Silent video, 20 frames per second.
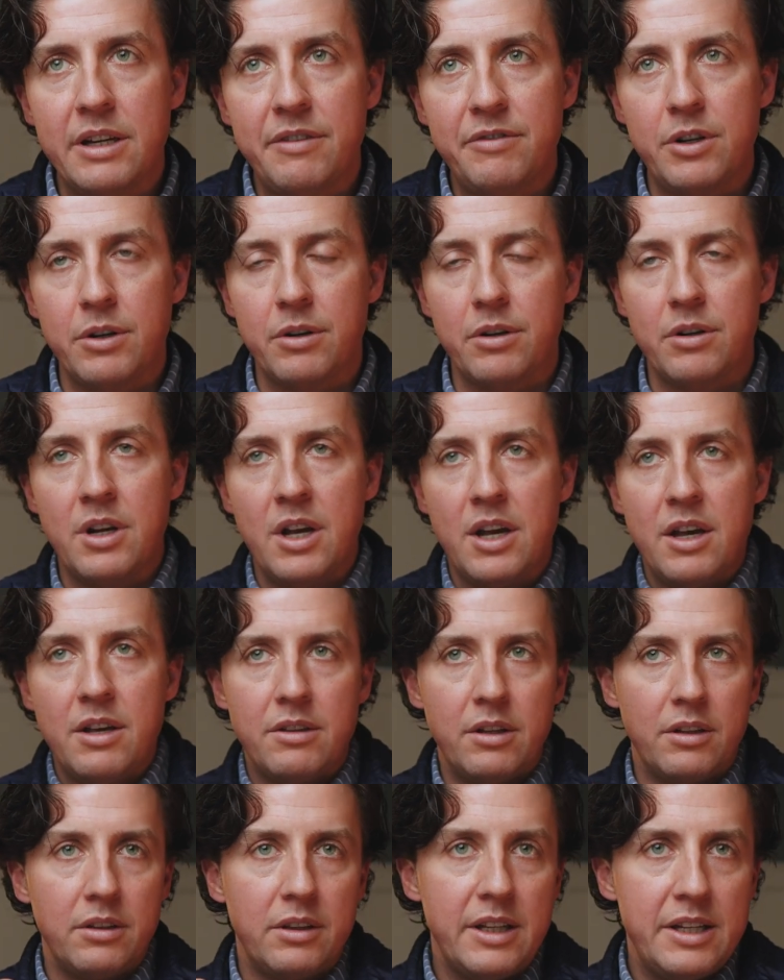if
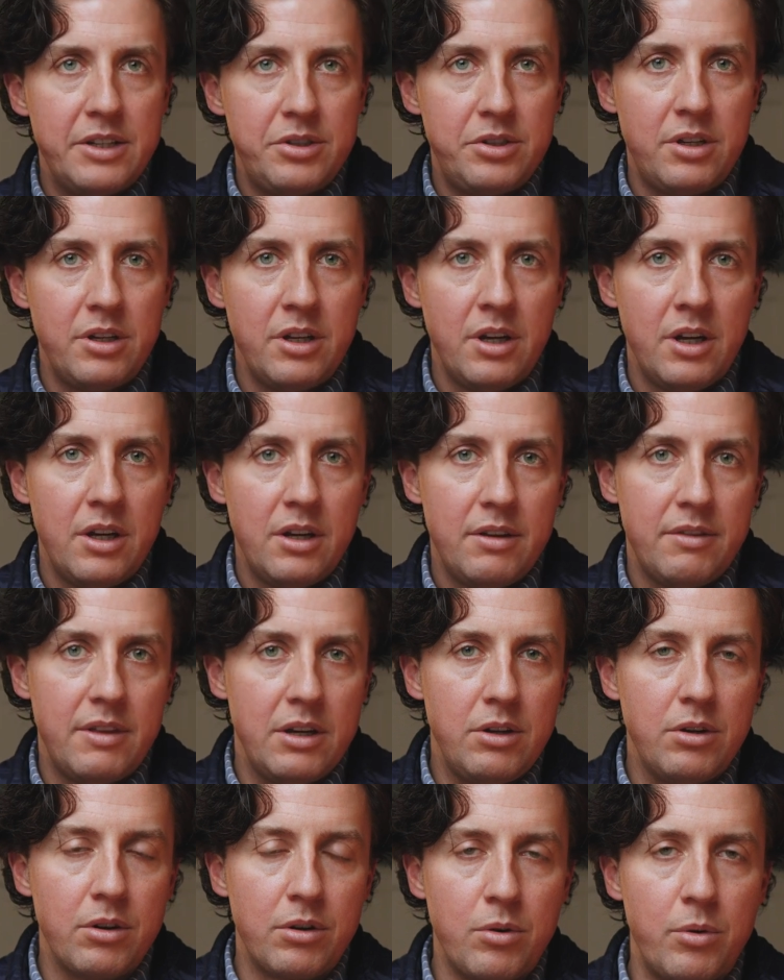the list that
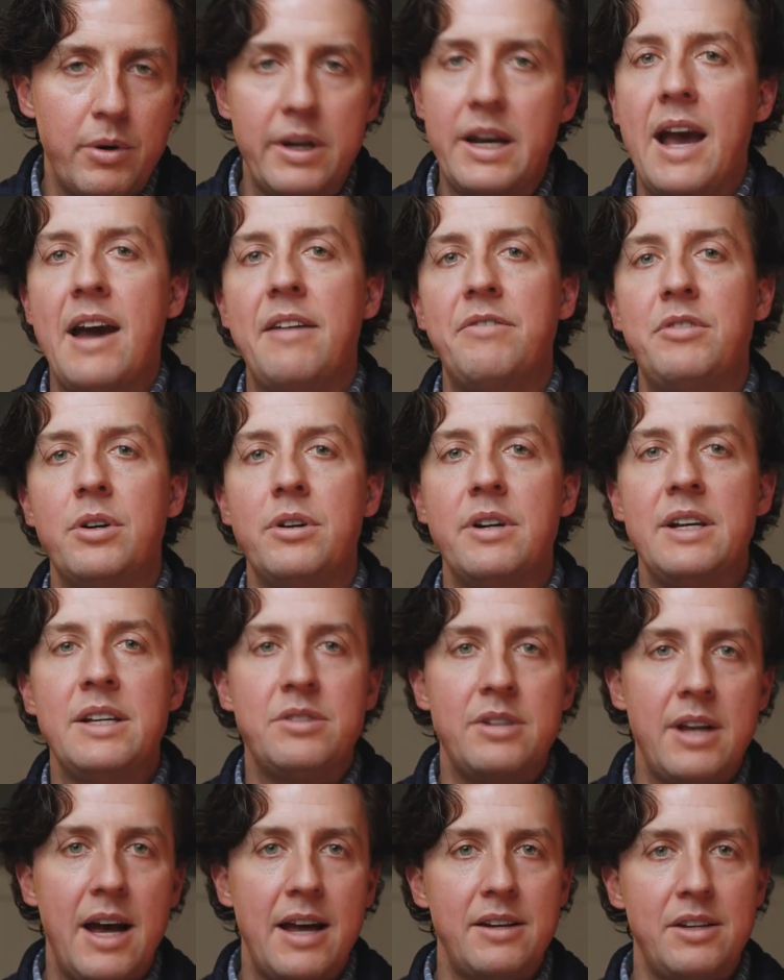you're going after is
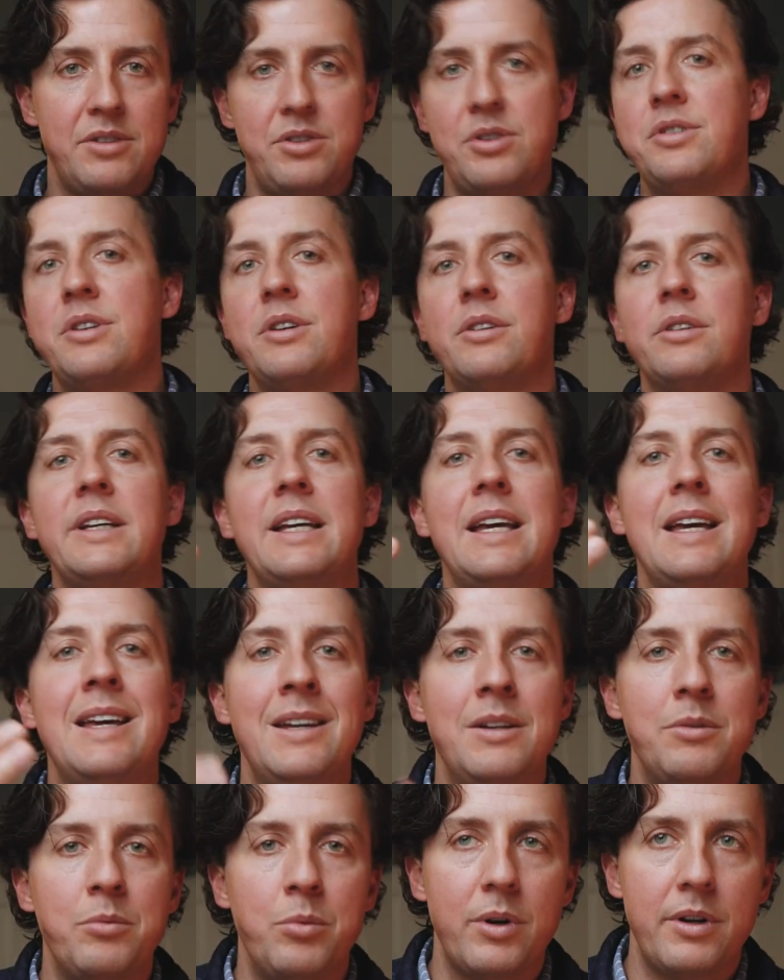not necessarily
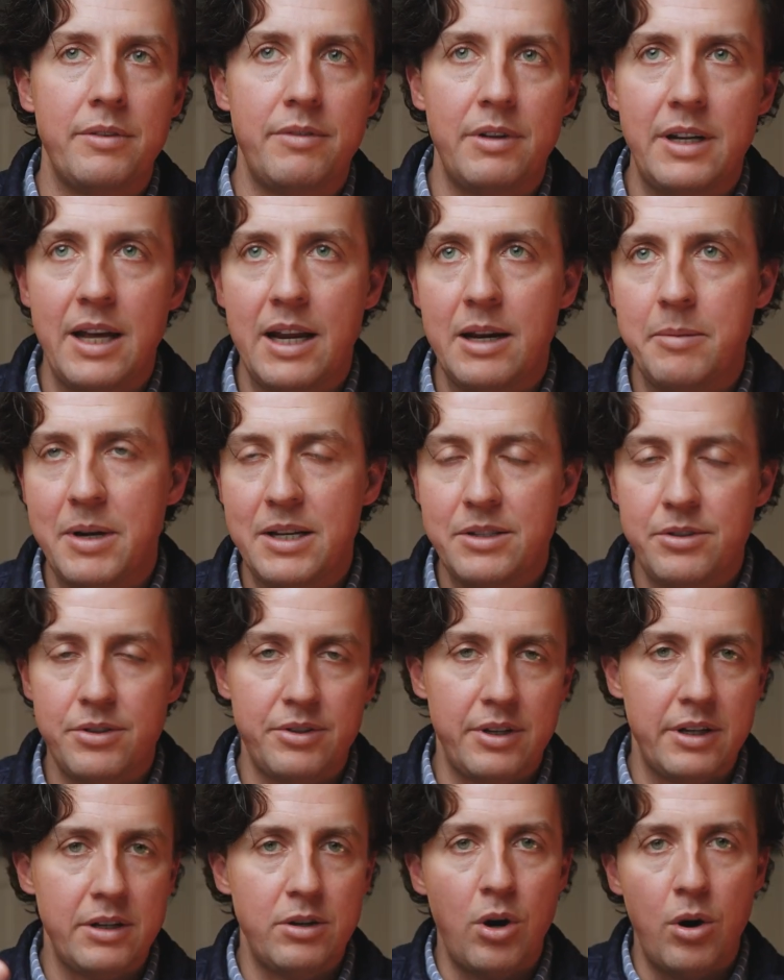in one of the databases
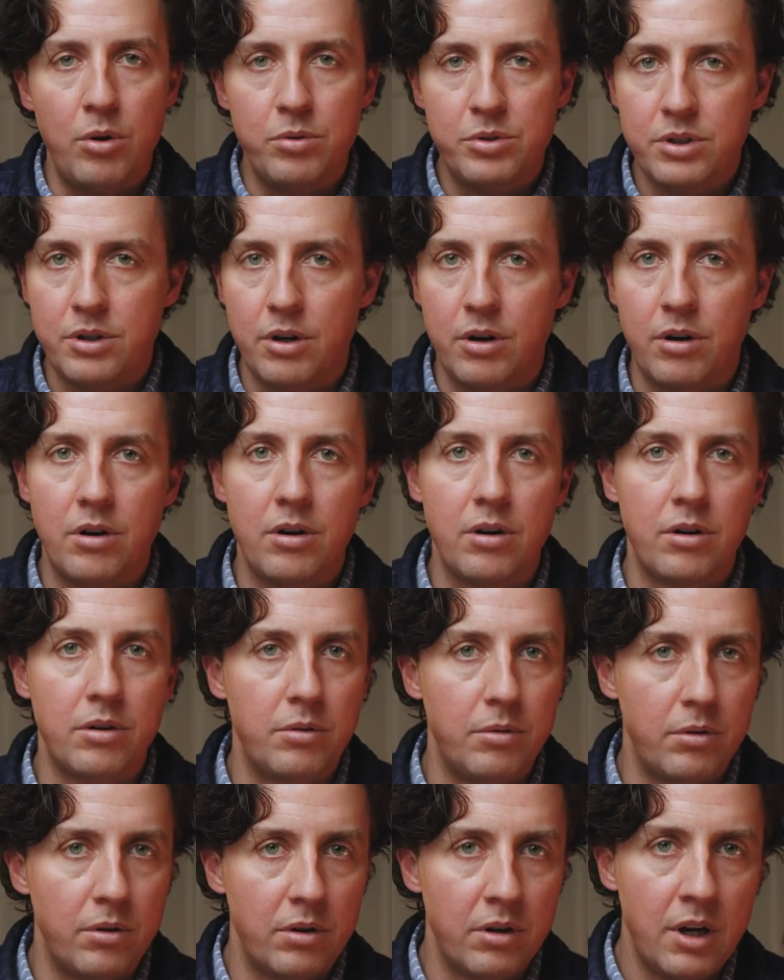like CoStar
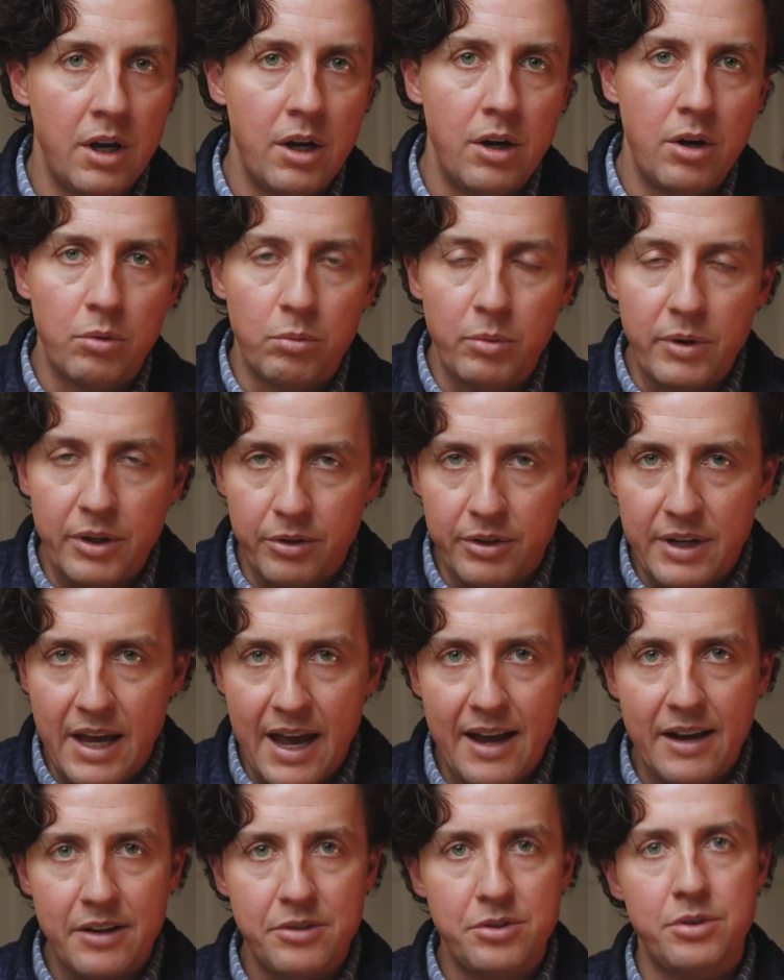or
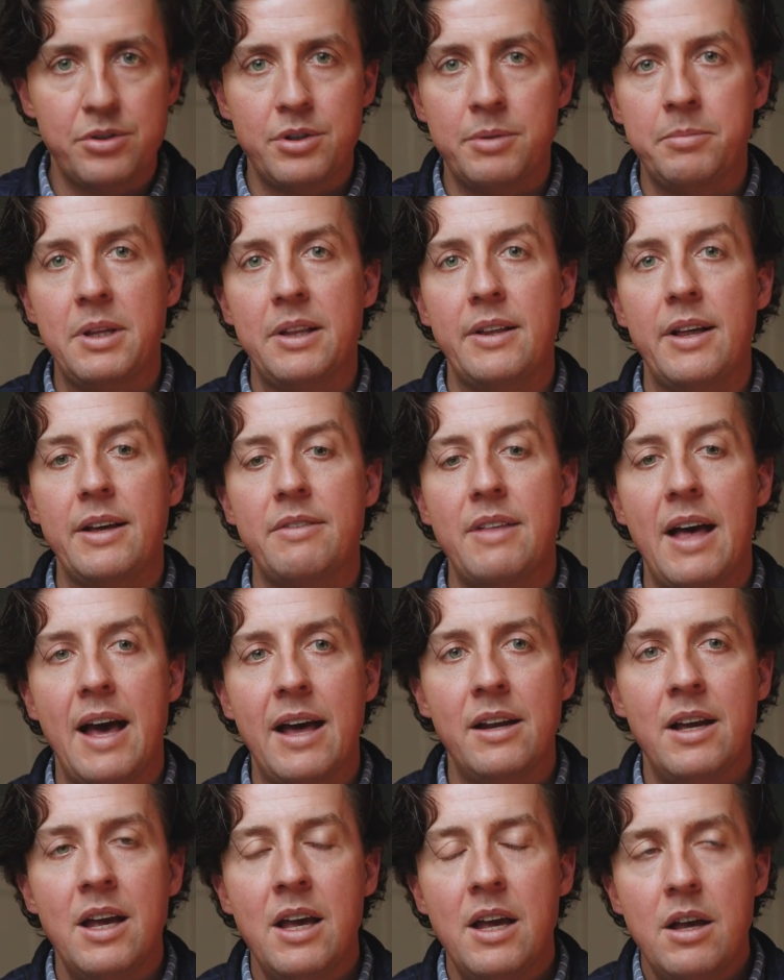RealNext or something like that.